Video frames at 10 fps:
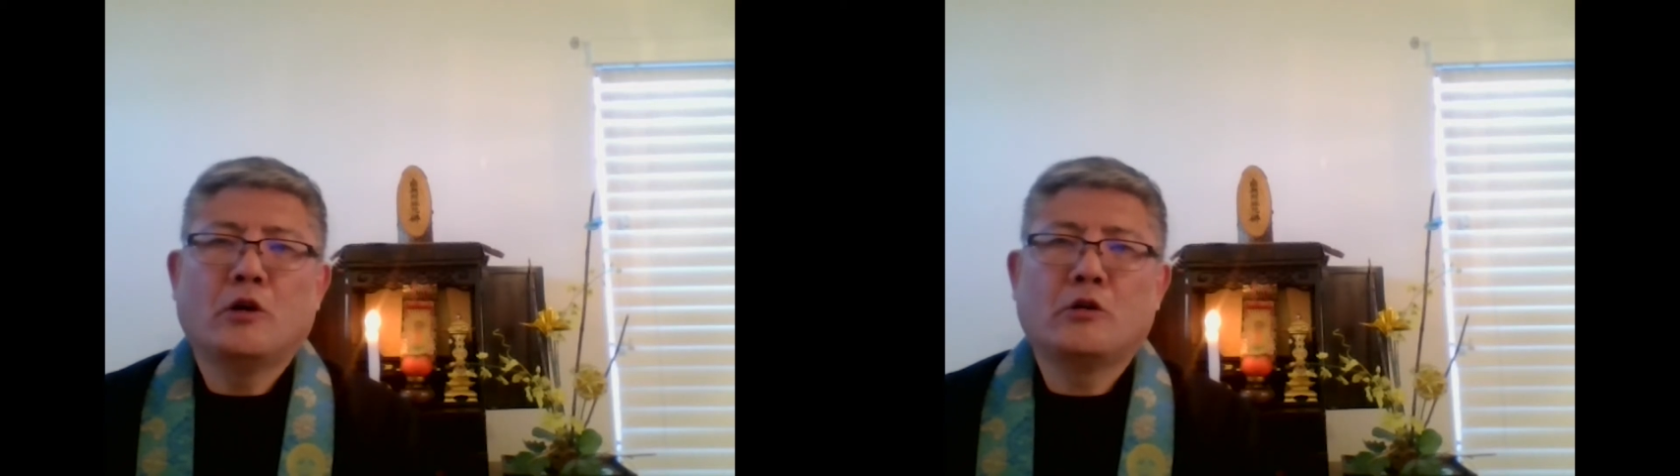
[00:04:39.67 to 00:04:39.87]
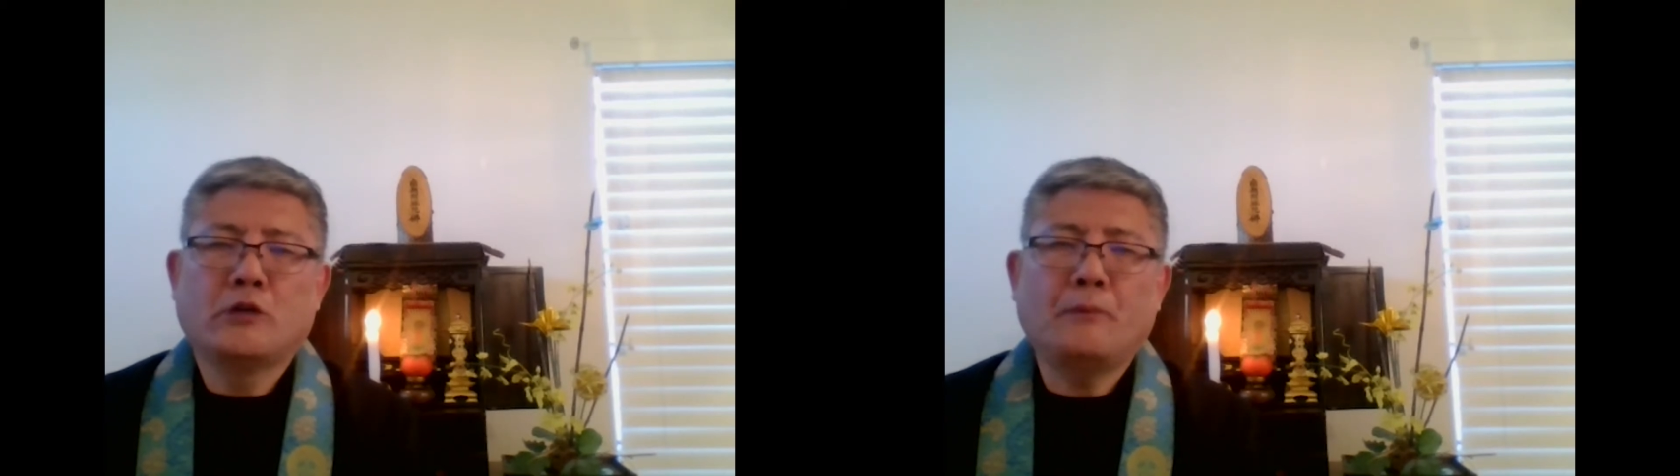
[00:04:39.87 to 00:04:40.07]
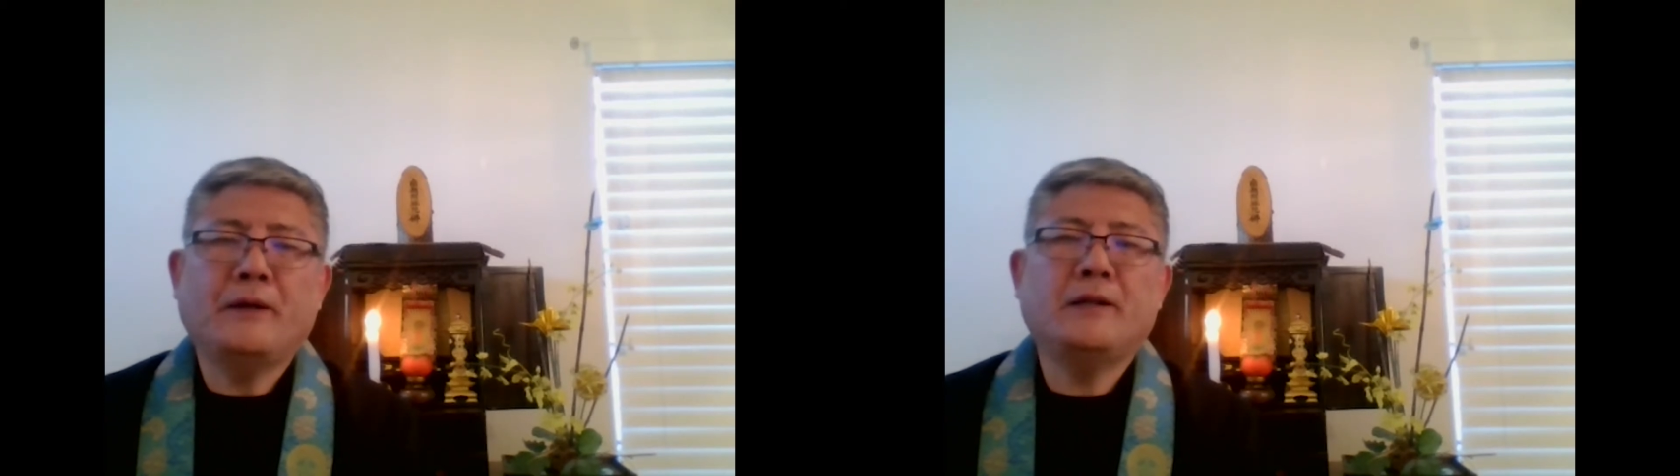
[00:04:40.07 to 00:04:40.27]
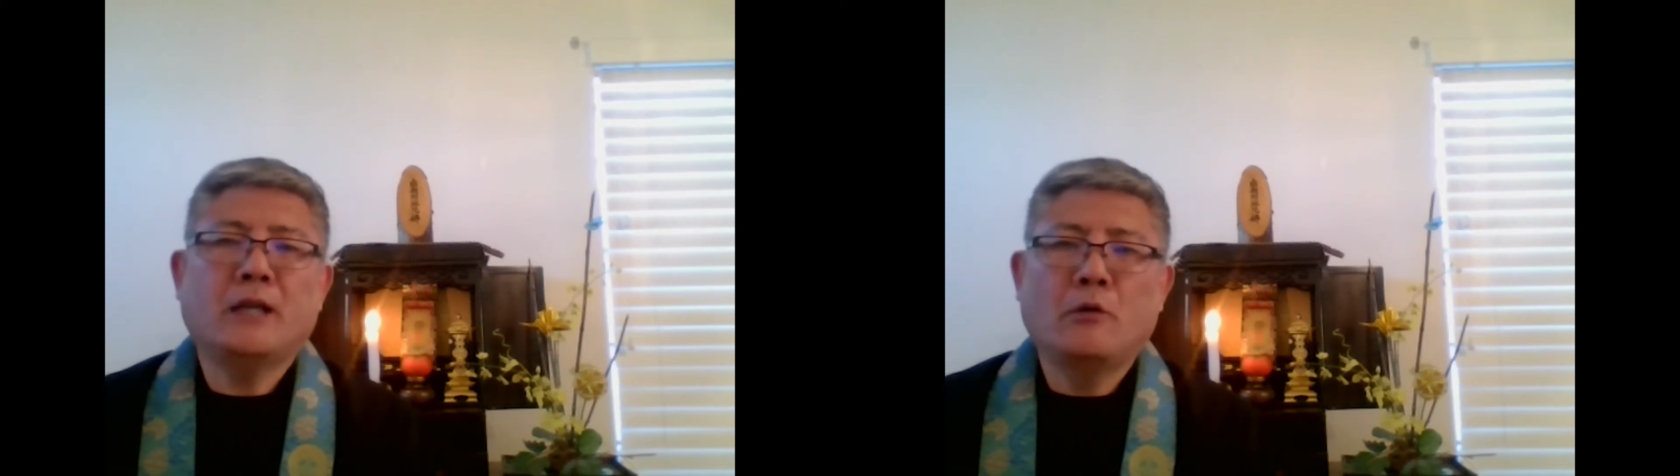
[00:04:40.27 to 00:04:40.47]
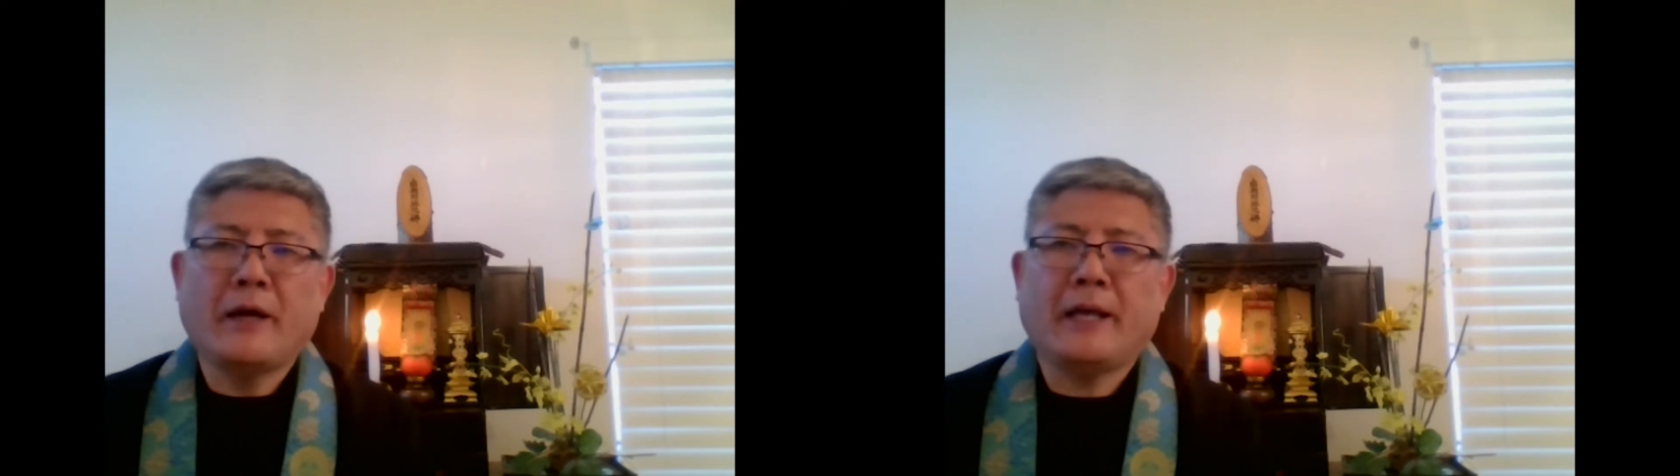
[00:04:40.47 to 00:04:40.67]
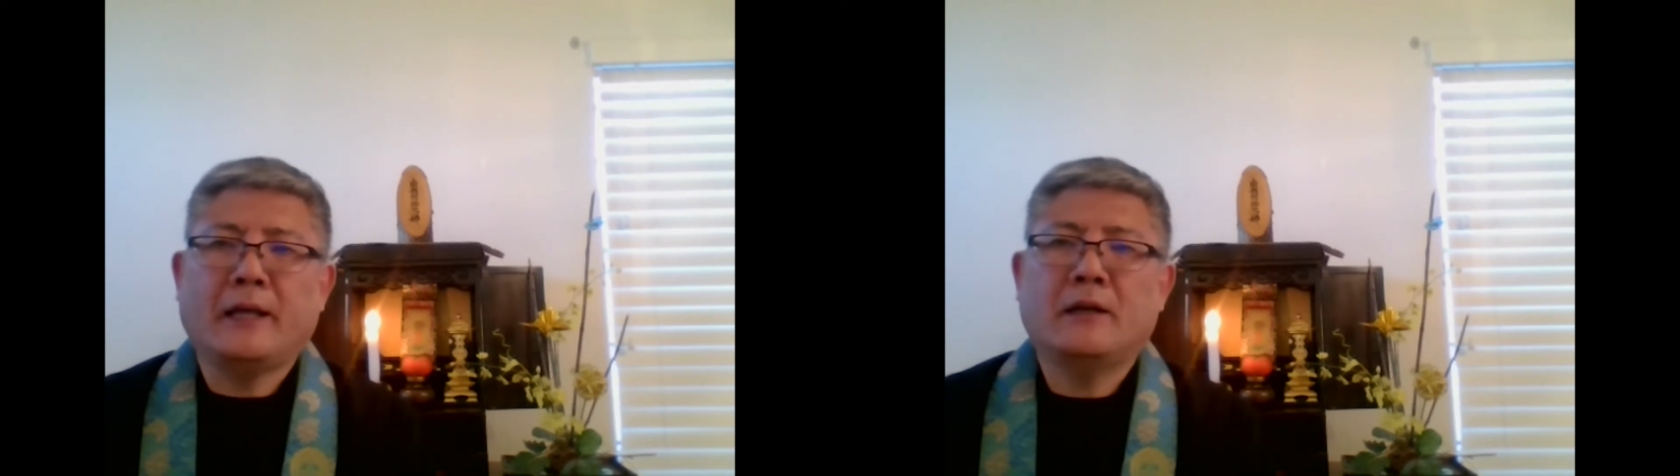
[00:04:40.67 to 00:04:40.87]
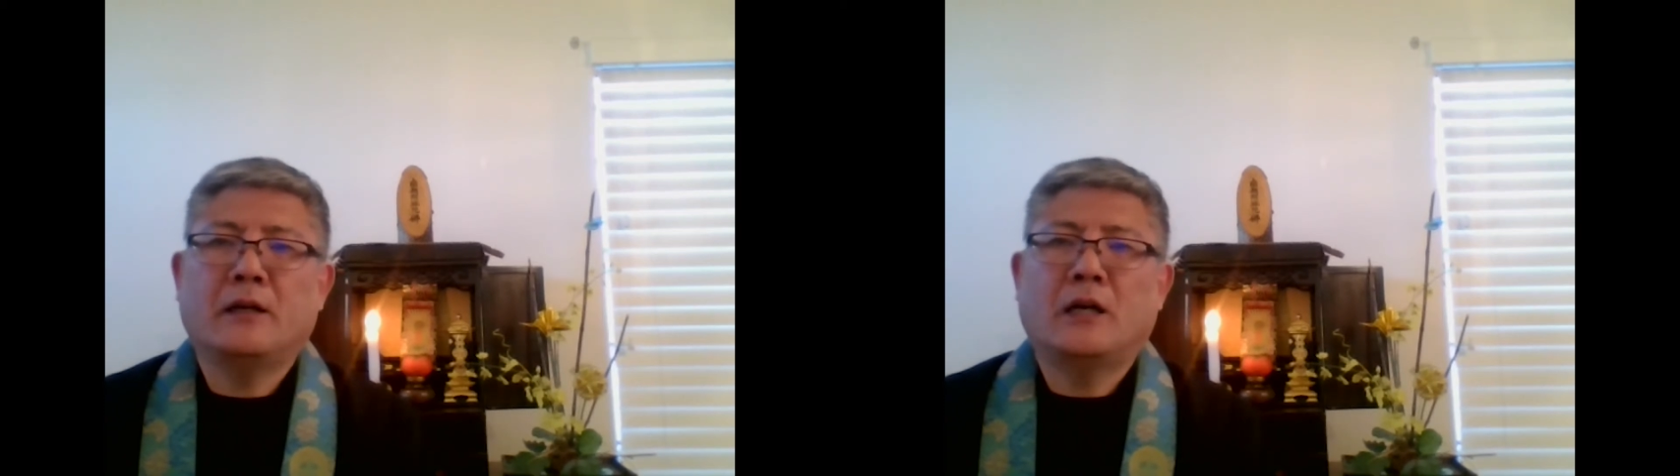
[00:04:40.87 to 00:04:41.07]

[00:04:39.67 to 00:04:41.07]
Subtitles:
groping their way